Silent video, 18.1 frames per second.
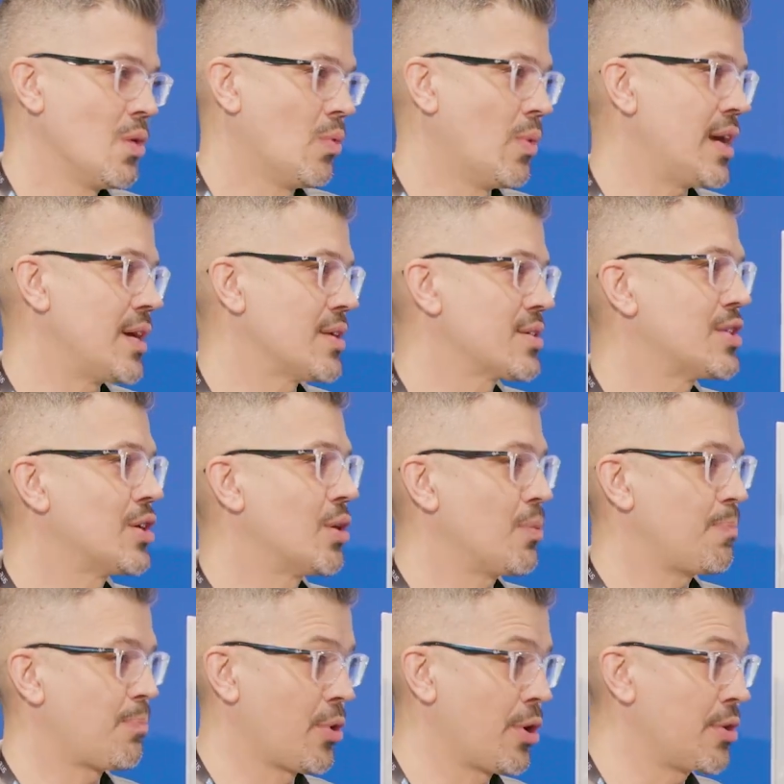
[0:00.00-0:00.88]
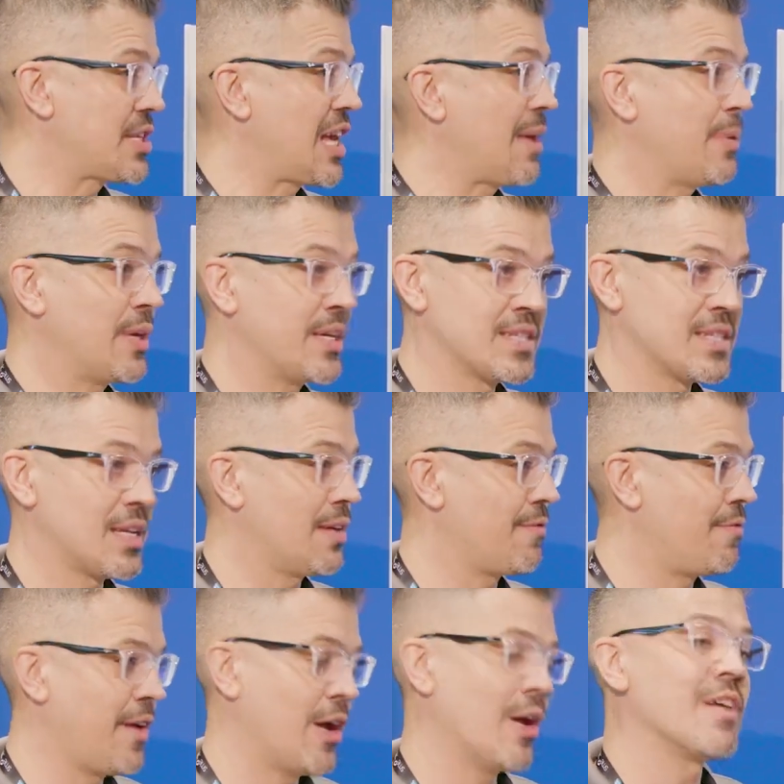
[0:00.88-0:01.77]
Well, so prototyping is a
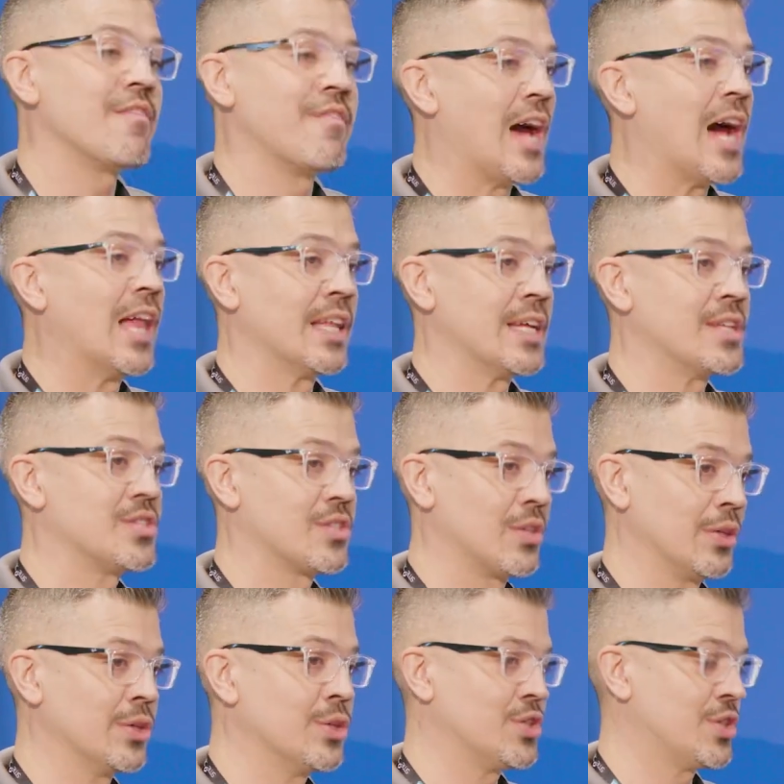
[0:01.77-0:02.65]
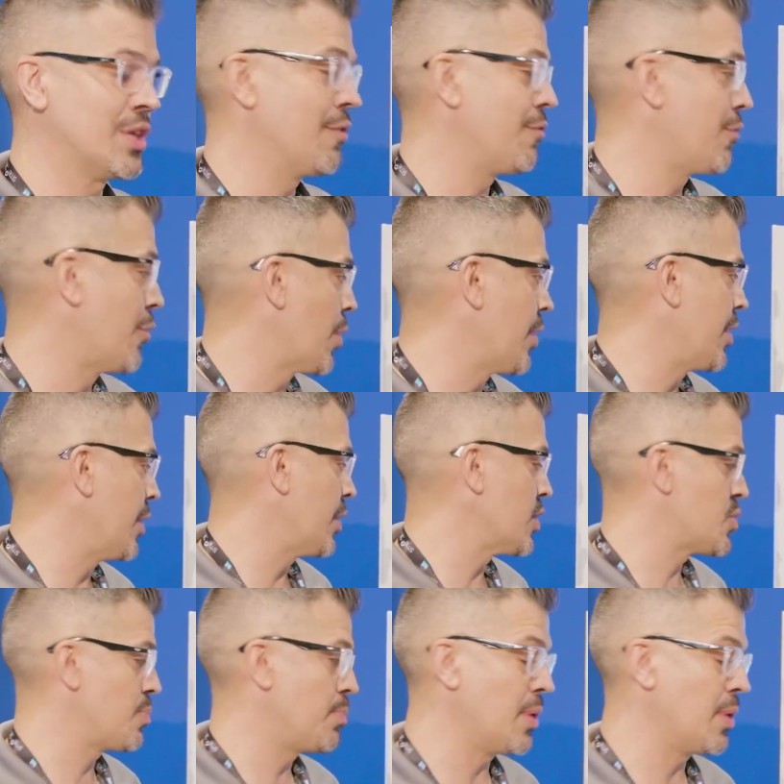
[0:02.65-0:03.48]
very valid solution for those,